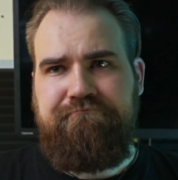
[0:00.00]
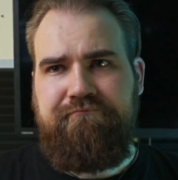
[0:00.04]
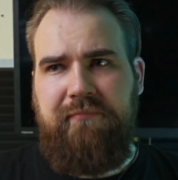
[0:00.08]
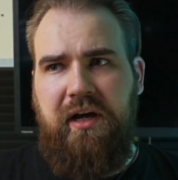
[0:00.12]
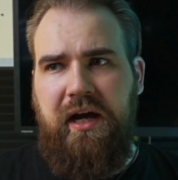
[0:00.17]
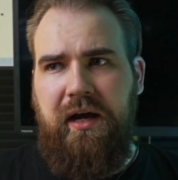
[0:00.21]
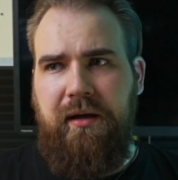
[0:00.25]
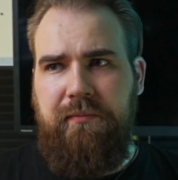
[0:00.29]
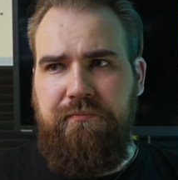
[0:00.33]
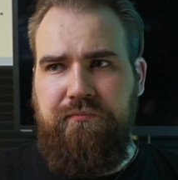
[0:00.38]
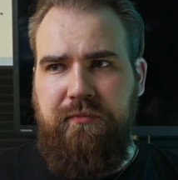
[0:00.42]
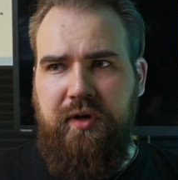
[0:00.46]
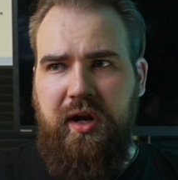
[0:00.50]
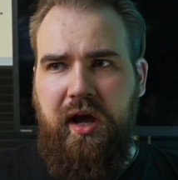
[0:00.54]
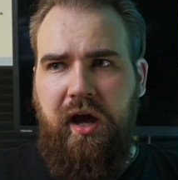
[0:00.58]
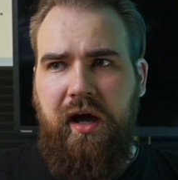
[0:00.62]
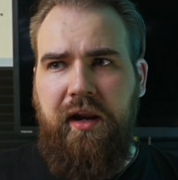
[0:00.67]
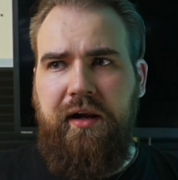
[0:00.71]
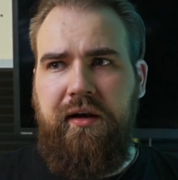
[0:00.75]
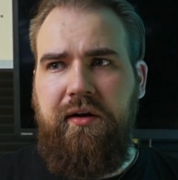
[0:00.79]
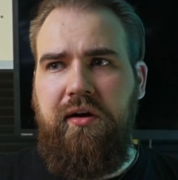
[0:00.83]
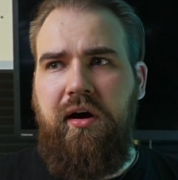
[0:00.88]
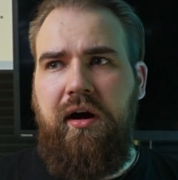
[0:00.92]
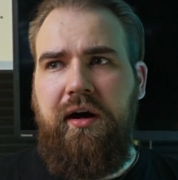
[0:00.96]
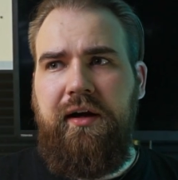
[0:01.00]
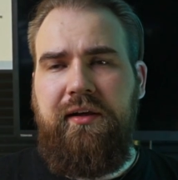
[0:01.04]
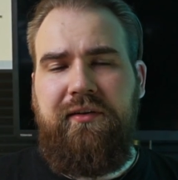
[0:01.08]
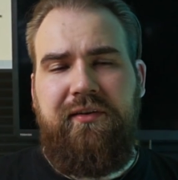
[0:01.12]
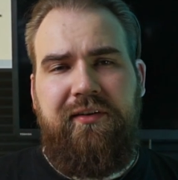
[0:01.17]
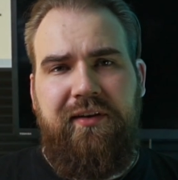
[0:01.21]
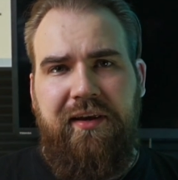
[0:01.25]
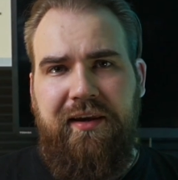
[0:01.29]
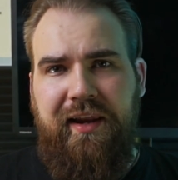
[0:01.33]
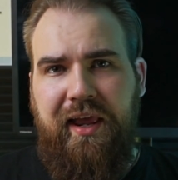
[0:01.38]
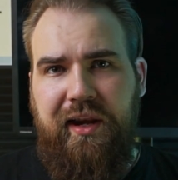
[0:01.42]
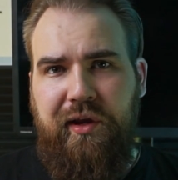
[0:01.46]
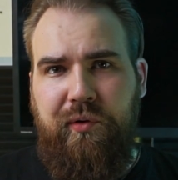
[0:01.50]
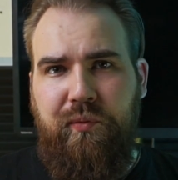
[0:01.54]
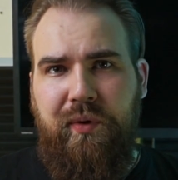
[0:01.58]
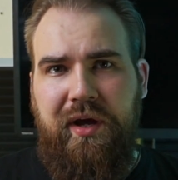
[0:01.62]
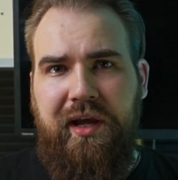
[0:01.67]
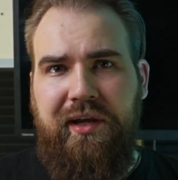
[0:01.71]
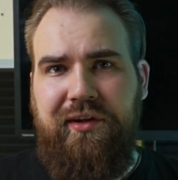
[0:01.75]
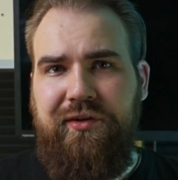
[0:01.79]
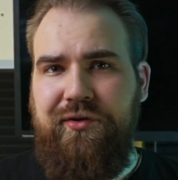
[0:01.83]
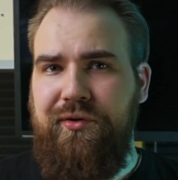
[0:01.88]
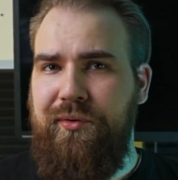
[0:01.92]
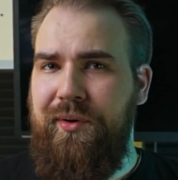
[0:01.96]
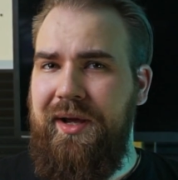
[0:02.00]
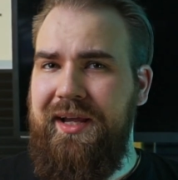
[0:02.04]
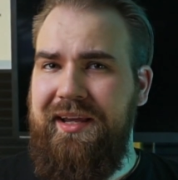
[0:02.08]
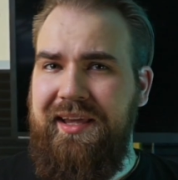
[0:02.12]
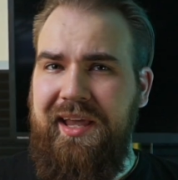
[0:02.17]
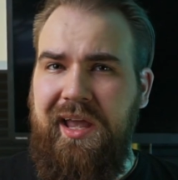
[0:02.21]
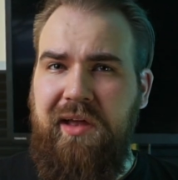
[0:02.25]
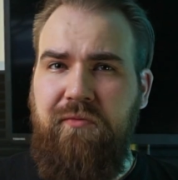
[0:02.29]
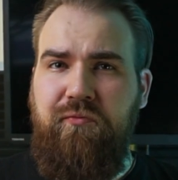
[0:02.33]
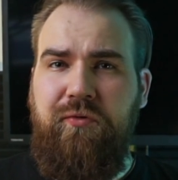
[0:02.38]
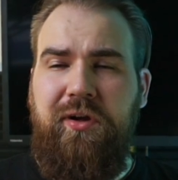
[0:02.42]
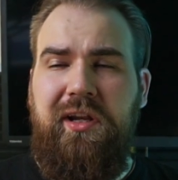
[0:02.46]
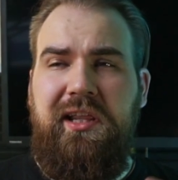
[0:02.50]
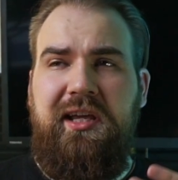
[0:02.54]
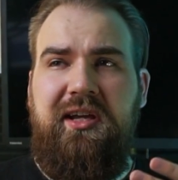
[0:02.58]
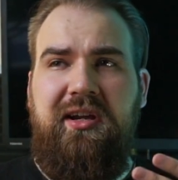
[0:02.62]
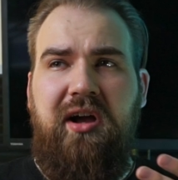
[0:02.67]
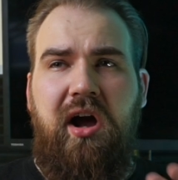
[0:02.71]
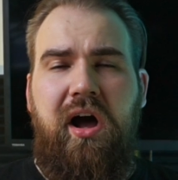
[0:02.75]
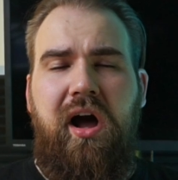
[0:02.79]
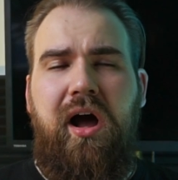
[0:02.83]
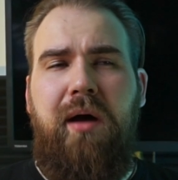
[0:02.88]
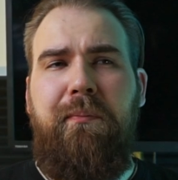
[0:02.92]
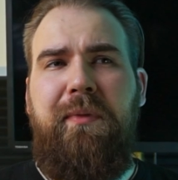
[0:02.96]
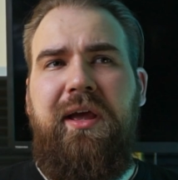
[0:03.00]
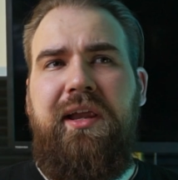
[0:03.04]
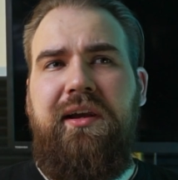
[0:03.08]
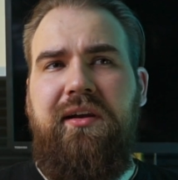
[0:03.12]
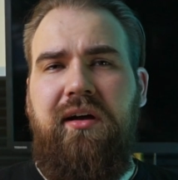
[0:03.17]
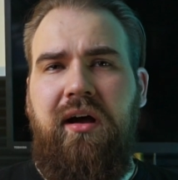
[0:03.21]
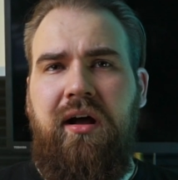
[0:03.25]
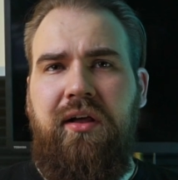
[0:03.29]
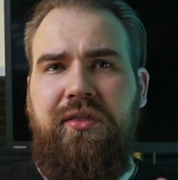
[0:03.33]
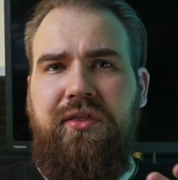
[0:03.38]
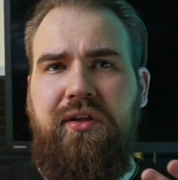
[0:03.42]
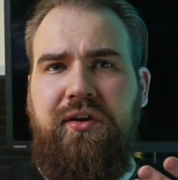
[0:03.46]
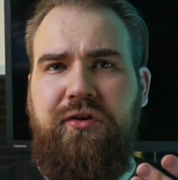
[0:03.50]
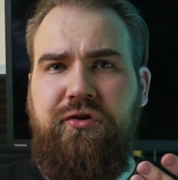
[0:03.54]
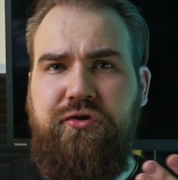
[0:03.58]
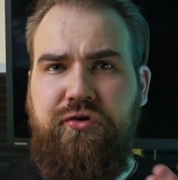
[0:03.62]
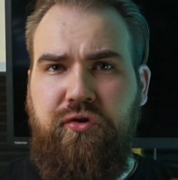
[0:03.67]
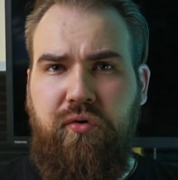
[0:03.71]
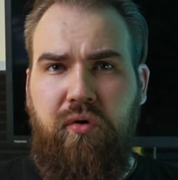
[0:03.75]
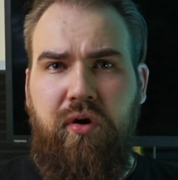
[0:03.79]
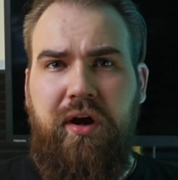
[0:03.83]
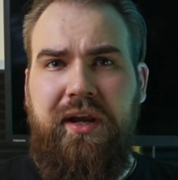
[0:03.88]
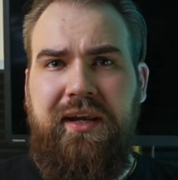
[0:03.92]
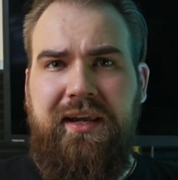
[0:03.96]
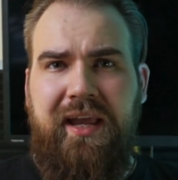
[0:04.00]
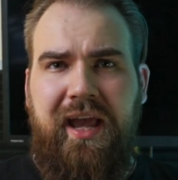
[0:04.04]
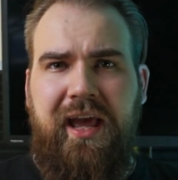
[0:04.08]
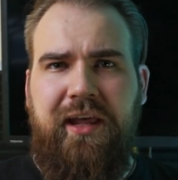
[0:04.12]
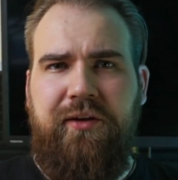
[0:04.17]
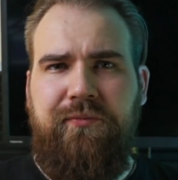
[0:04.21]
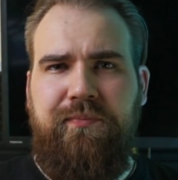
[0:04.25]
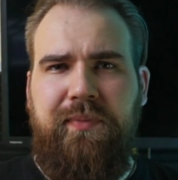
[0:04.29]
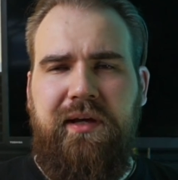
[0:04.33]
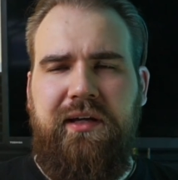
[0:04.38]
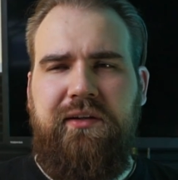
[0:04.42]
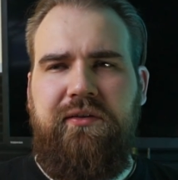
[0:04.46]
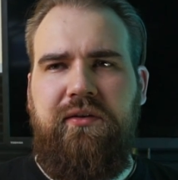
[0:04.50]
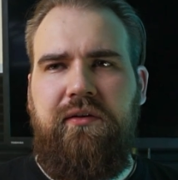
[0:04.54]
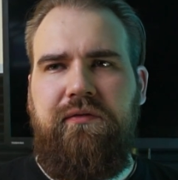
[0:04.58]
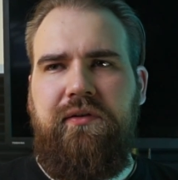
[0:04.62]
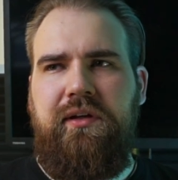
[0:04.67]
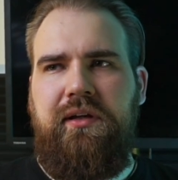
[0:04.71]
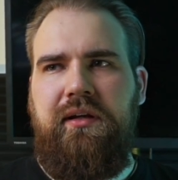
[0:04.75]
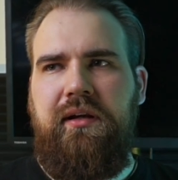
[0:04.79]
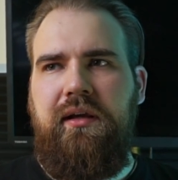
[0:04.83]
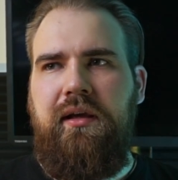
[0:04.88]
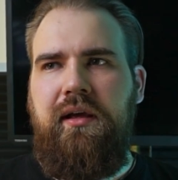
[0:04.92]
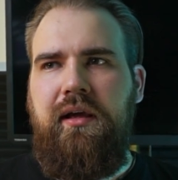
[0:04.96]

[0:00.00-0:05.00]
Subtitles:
I'm not an artist in any way, so I can't really comment on the drawing aspects of it.